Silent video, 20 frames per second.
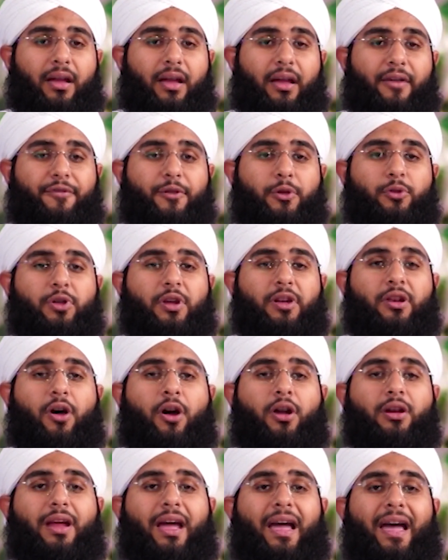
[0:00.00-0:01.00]
If you do
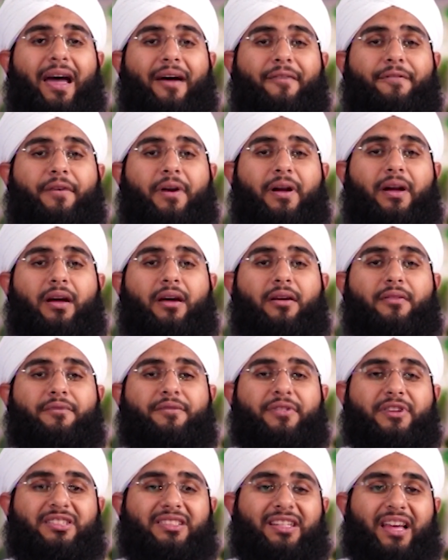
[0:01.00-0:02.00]
not have
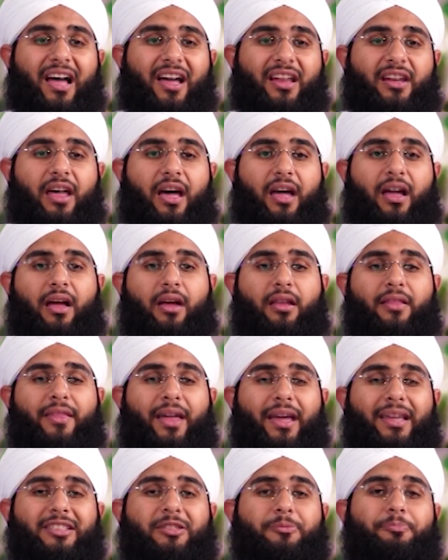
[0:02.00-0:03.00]
fasād,
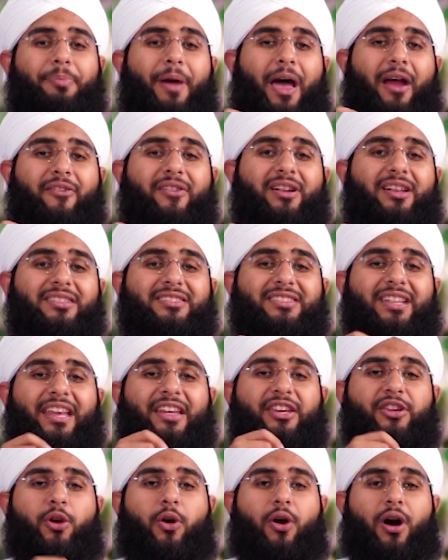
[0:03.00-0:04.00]
that is barriers
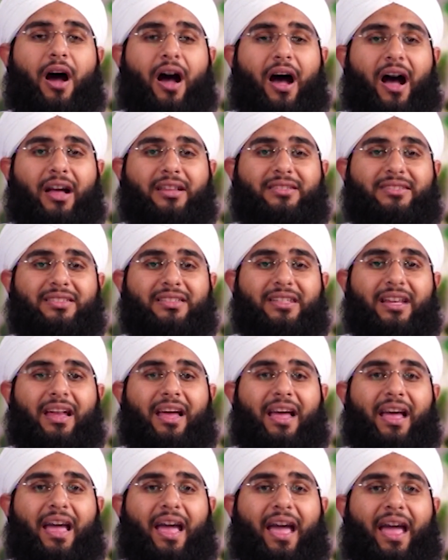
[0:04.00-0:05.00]
in your hearts,
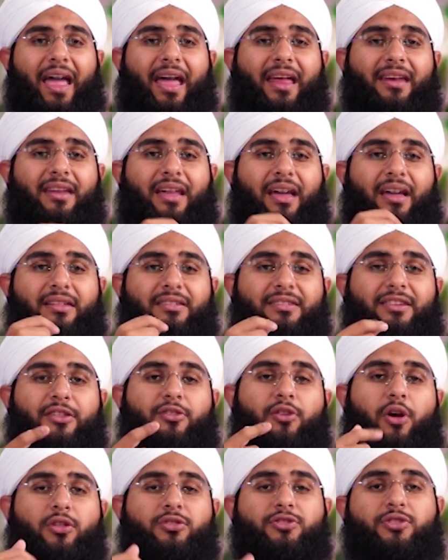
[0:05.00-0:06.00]
and did
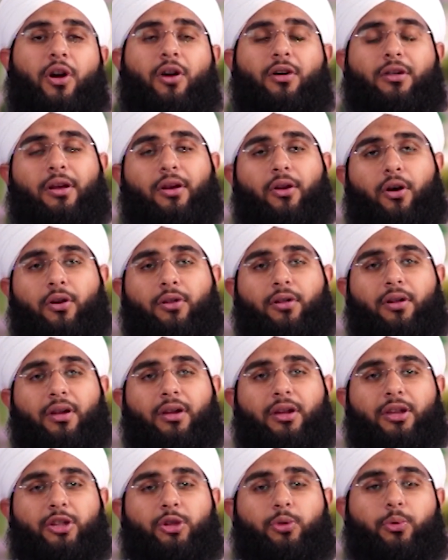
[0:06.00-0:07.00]
not talk a lot,
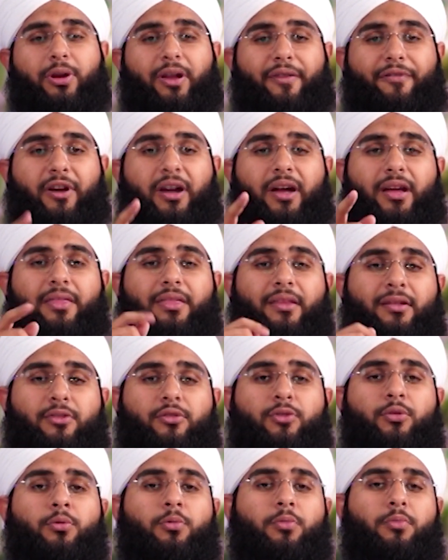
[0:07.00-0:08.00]
you would have heard the
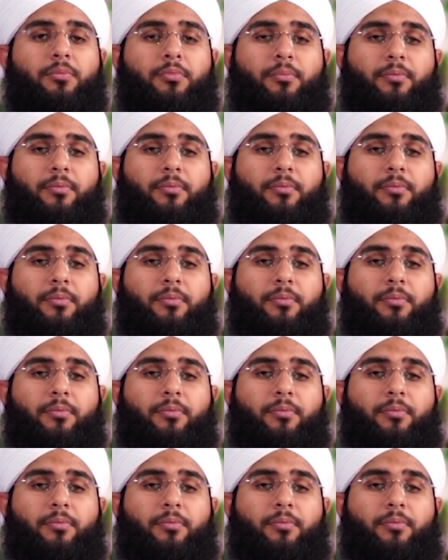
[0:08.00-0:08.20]
two."